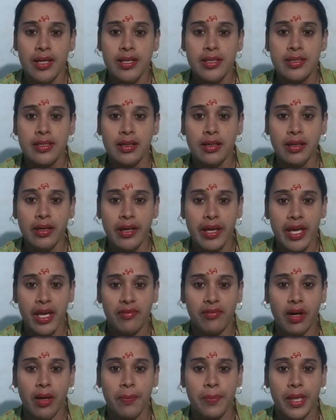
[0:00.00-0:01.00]
Sa
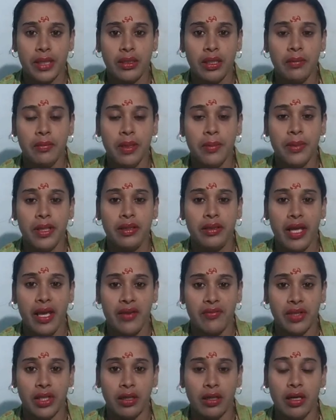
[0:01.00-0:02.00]
eva prathamam
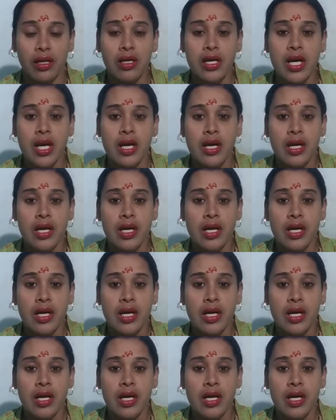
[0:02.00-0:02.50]
devaha